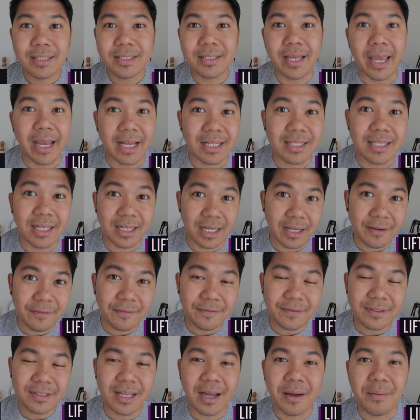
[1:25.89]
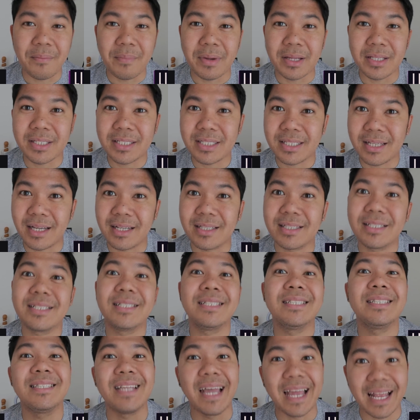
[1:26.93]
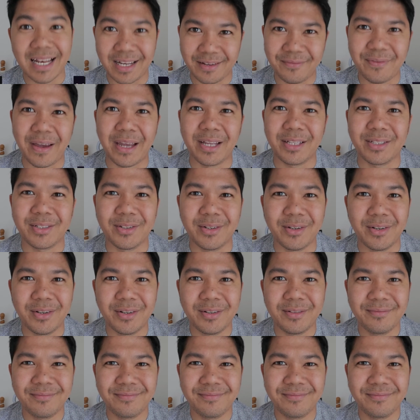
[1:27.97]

take the lift, that means that's the elevator.